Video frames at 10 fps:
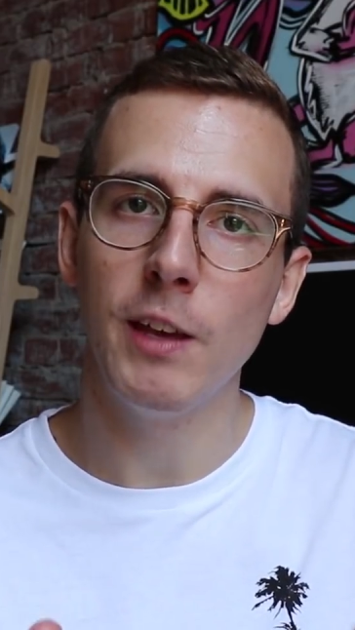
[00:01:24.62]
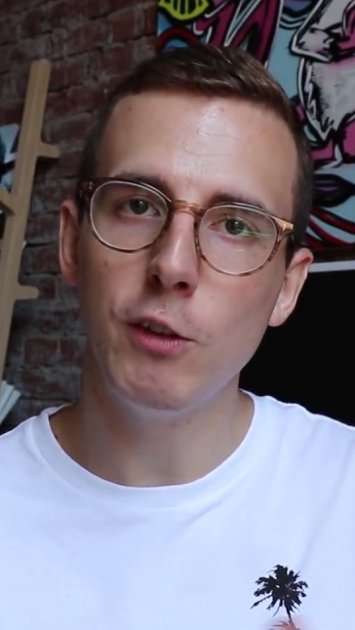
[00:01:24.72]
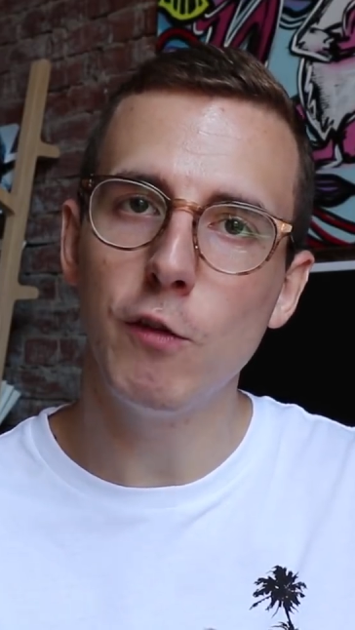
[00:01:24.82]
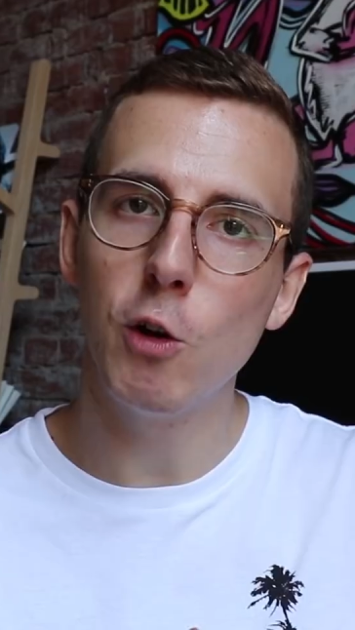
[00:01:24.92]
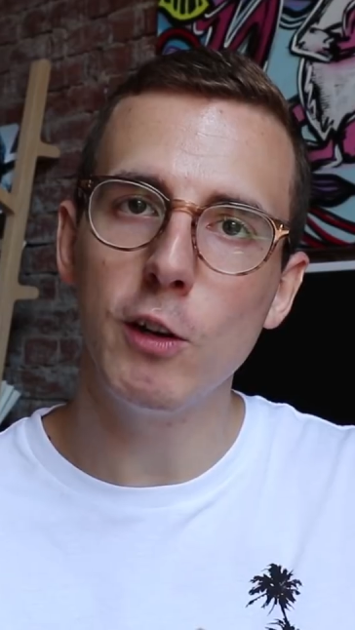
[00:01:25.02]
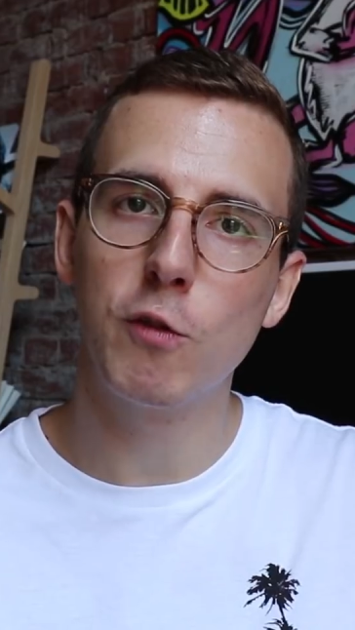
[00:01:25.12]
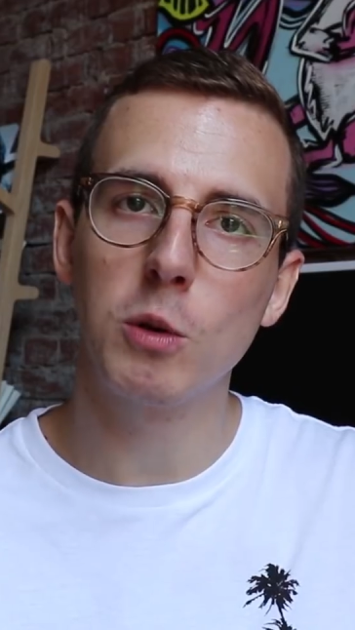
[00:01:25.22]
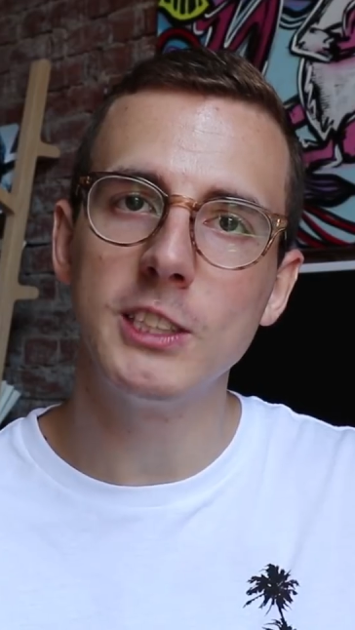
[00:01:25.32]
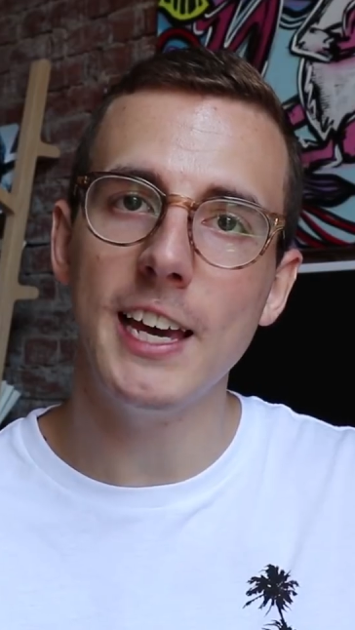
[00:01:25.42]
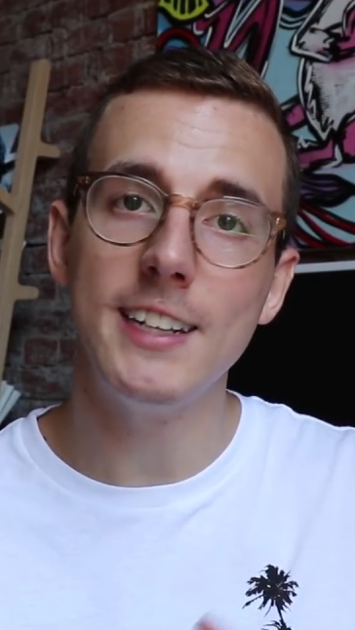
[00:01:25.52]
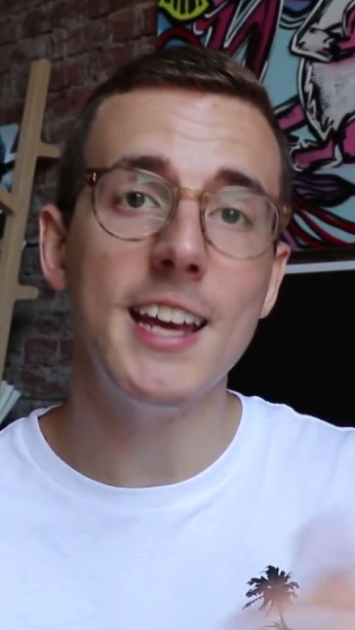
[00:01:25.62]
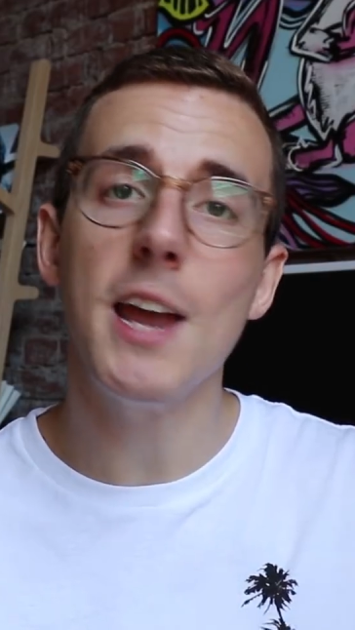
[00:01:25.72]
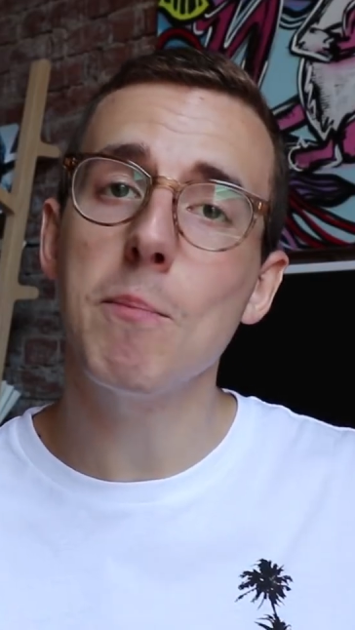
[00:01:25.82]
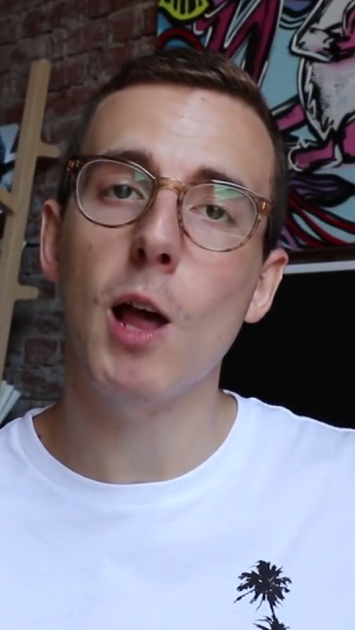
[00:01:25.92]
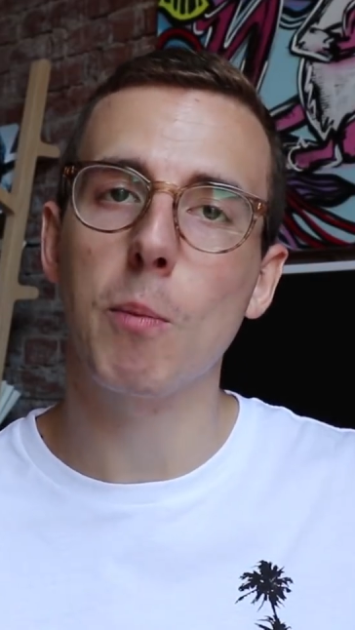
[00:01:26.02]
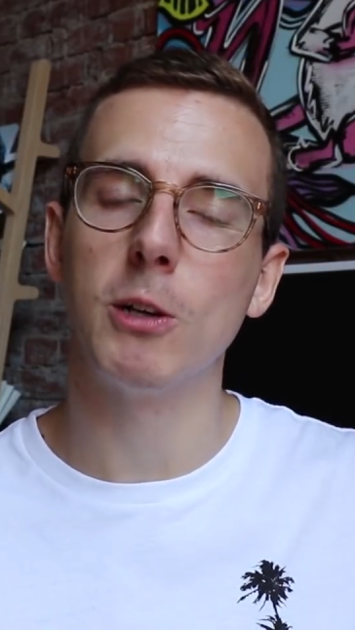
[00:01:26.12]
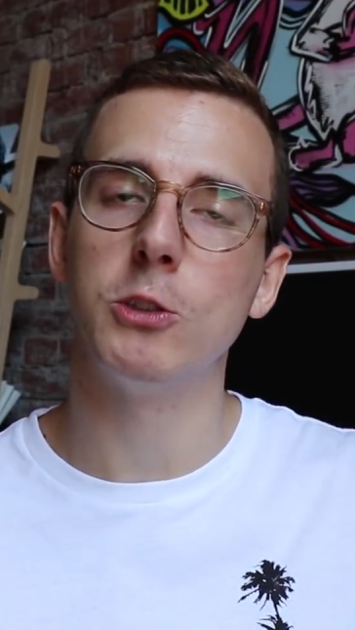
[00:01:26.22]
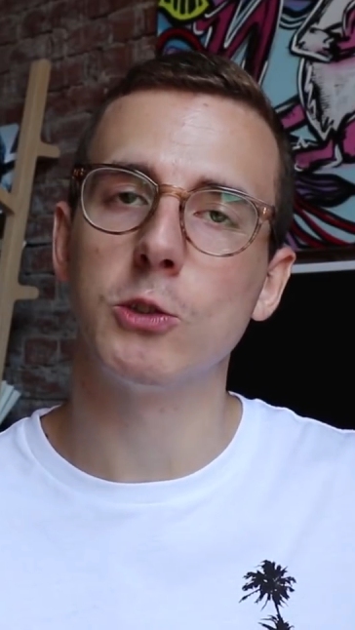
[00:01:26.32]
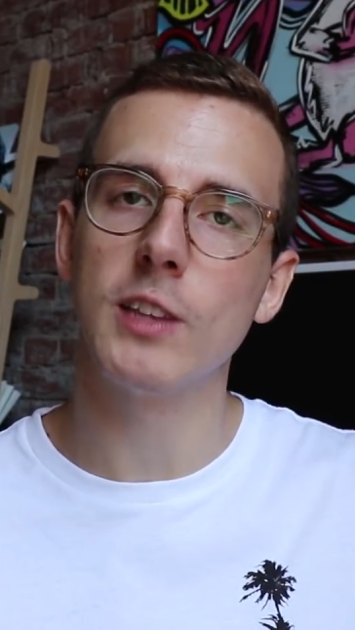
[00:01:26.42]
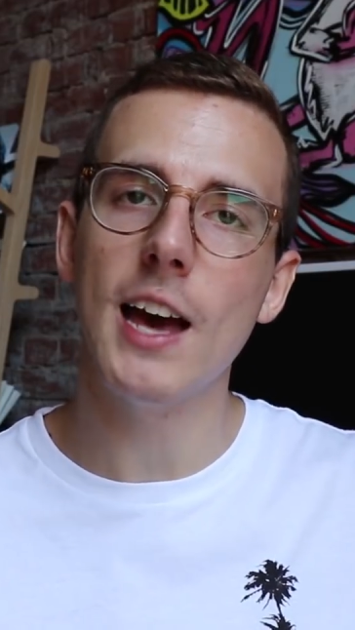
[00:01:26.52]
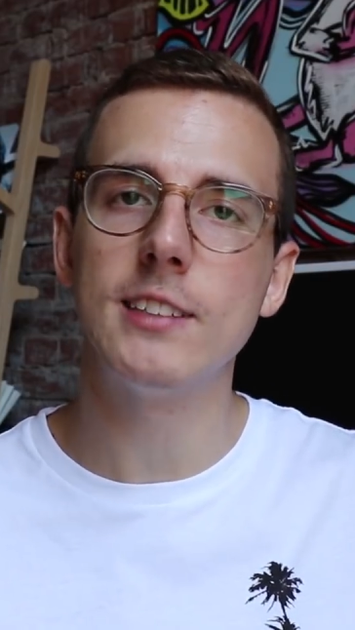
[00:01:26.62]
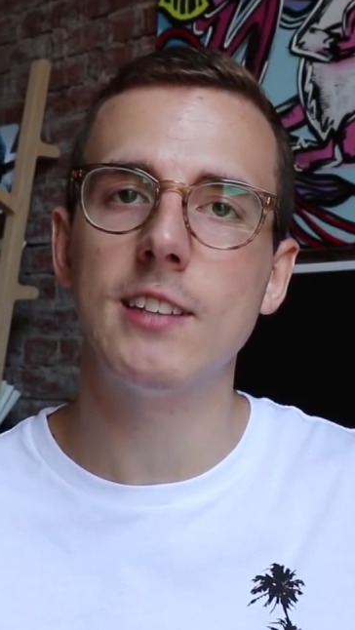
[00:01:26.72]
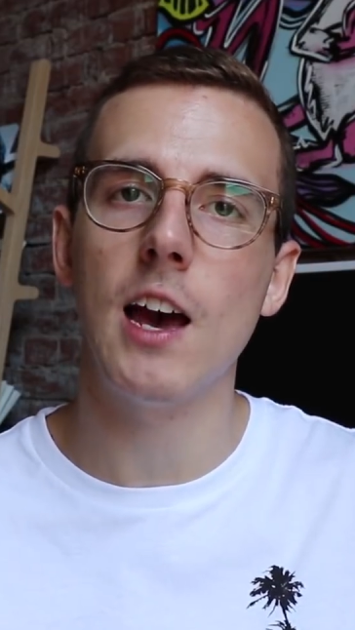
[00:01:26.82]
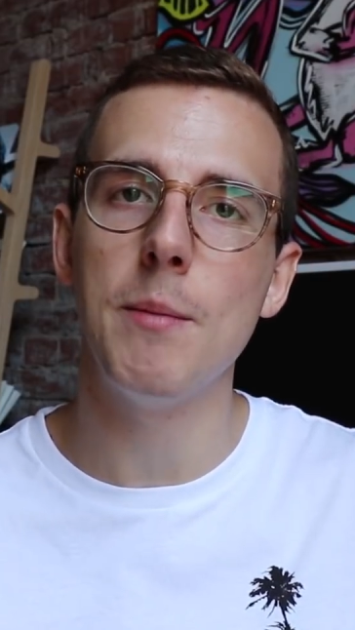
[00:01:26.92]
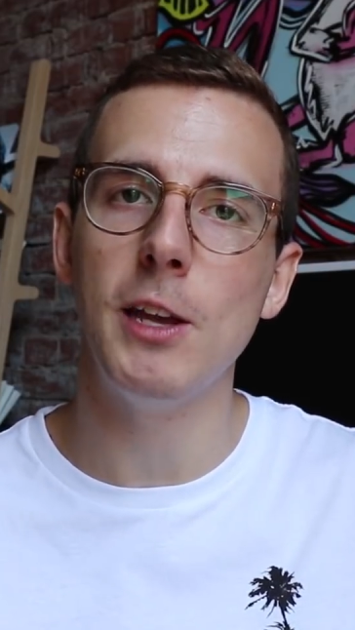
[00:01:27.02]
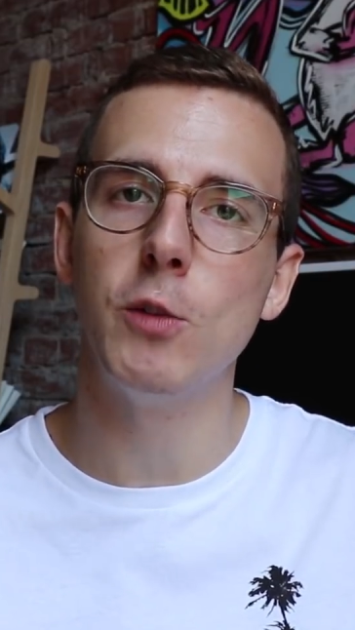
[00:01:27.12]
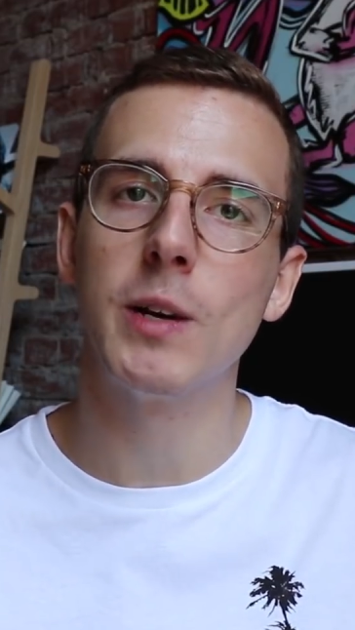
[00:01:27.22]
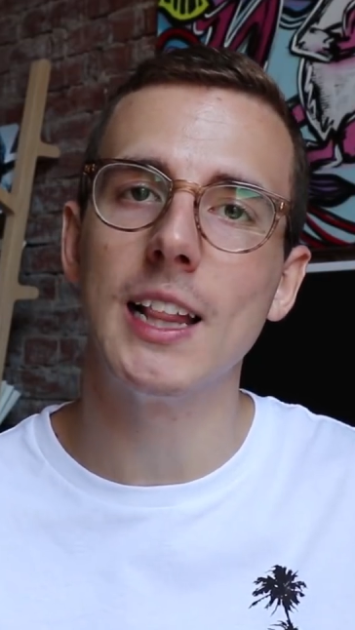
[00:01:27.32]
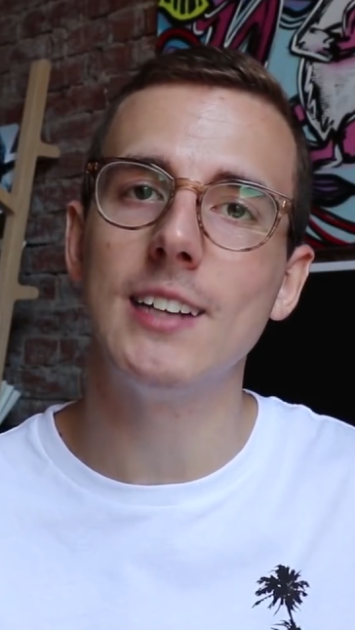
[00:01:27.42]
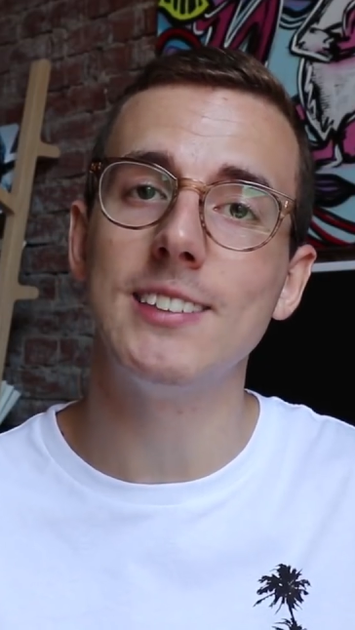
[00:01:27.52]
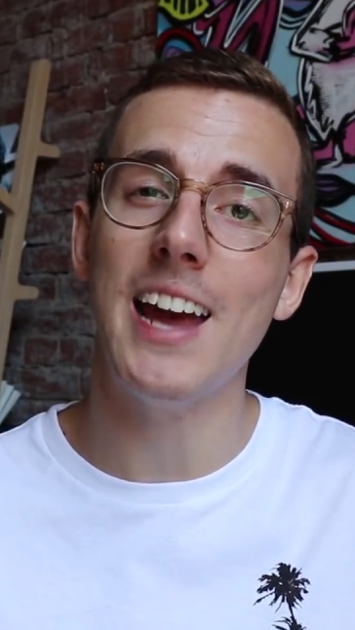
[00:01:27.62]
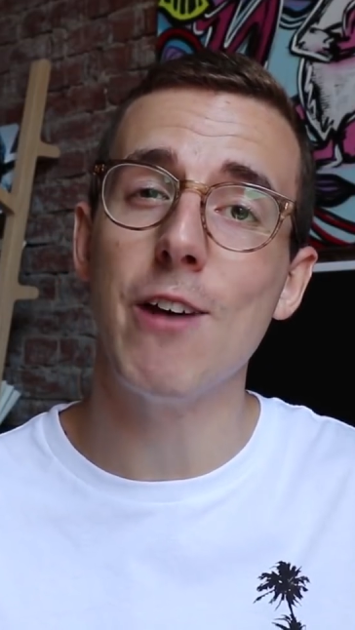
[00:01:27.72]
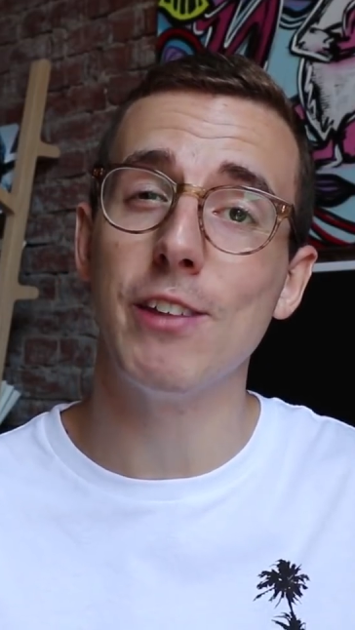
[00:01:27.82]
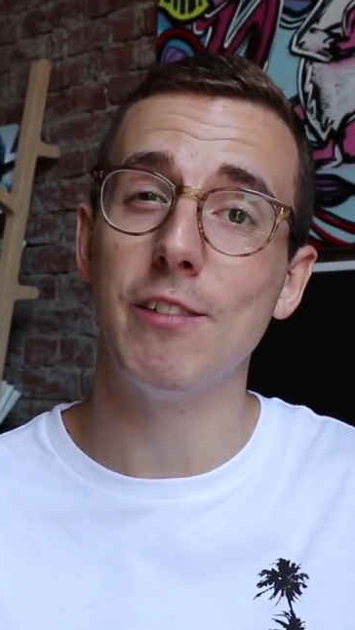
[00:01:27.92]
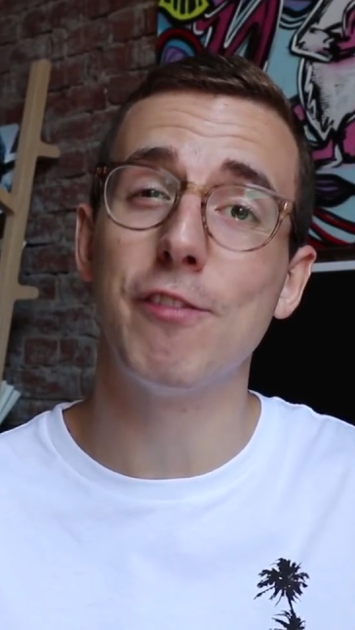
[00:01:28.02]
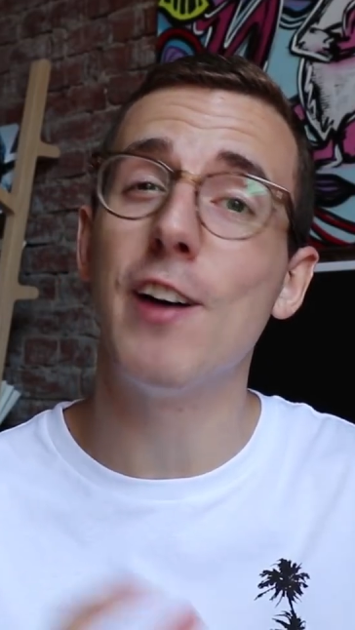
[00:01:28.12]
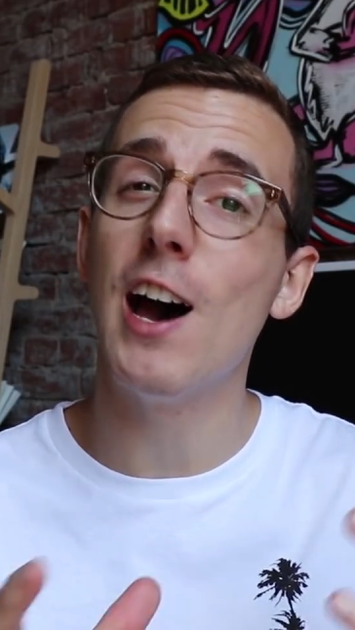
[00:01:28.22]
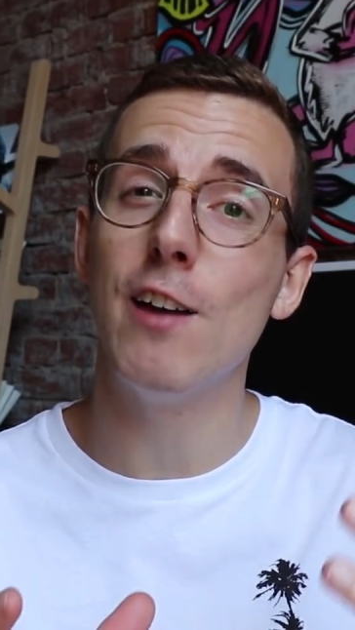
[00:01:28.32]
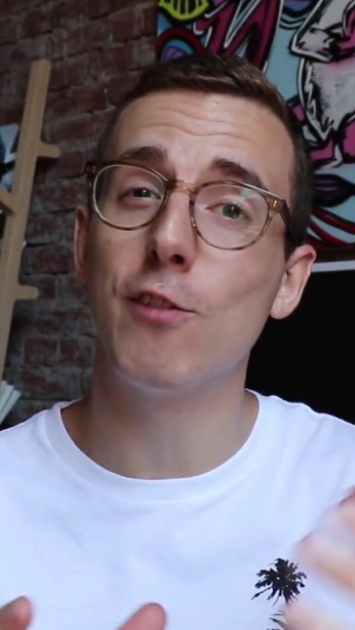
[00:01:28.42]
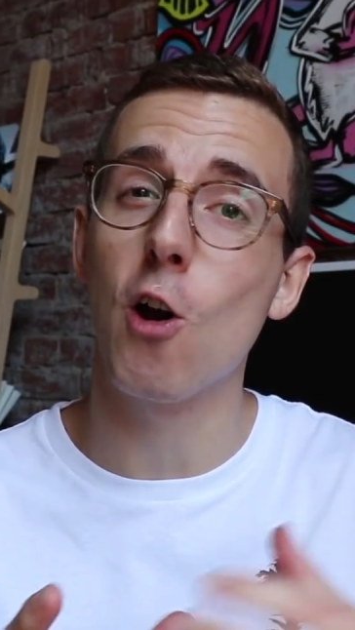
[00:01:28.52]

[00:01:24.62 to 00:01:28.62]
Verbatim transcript: If you voted for, say, 10 block producers last time and you realize now that five